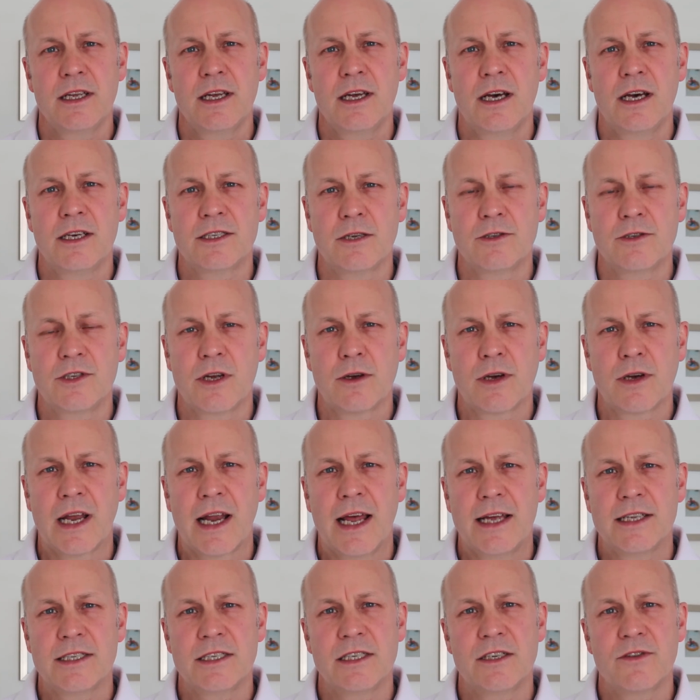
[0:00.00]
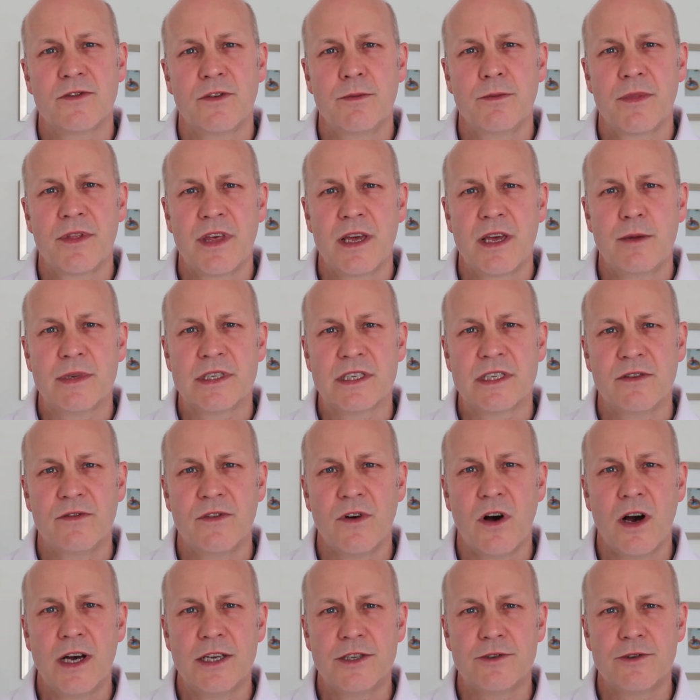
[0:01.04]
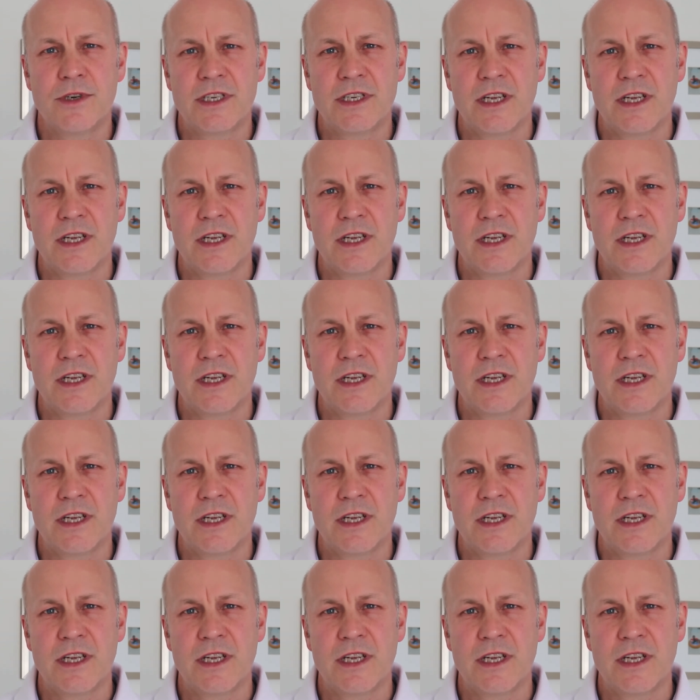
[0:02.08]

Uh, so Joe Kalatsis from Themis Advisory